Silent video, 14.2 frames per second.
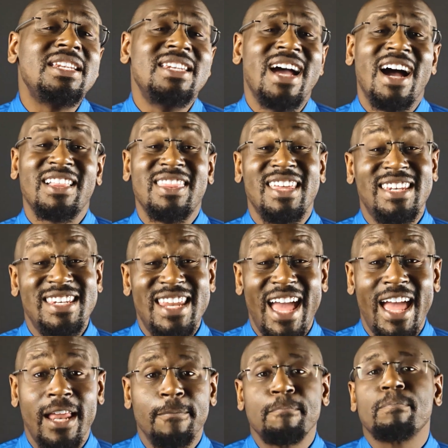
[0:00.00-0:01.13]
deduct the
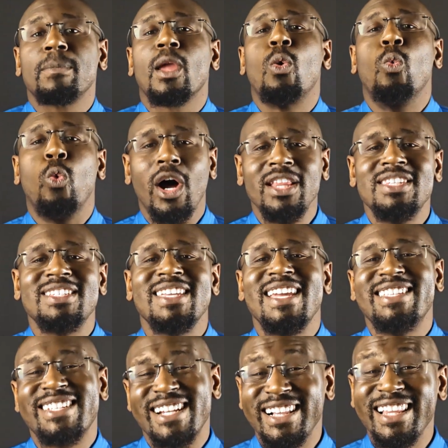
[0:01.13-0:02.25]
debt once
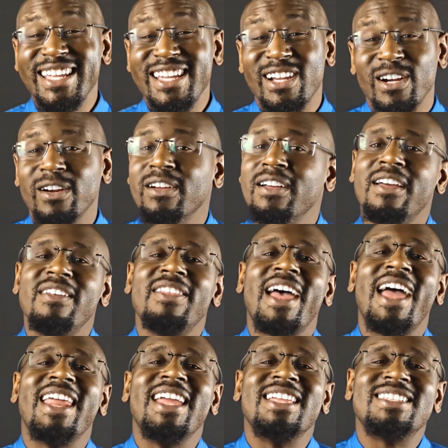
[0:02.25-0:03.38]
it's clear
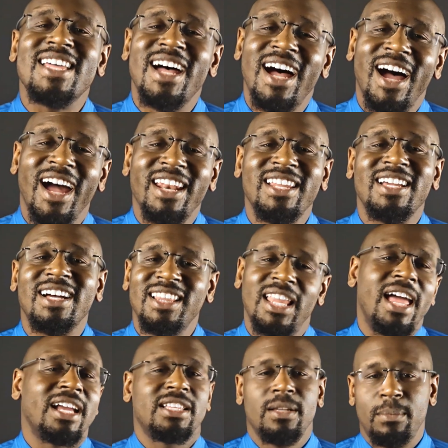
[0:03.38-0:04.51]
that it's
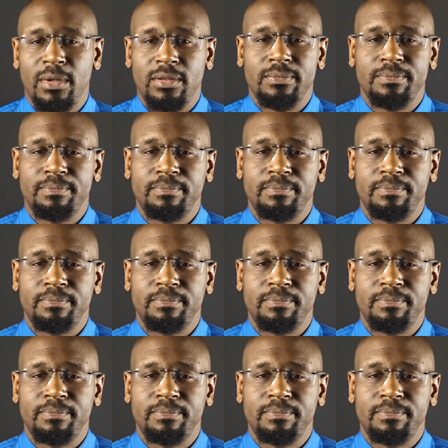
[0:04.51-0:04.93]
uncollectible.